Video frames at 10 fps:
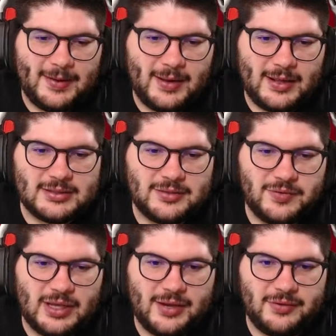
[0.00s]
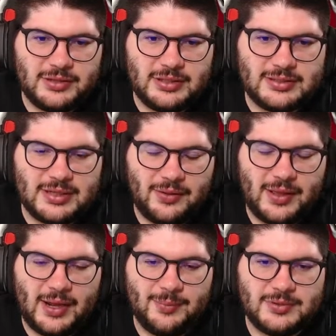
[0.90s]
Aston Villa, Everton,
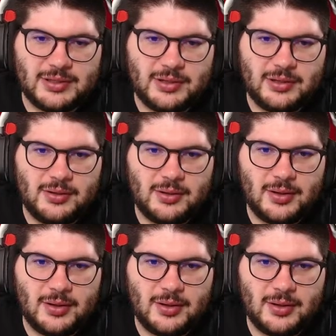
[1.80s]
Southampton,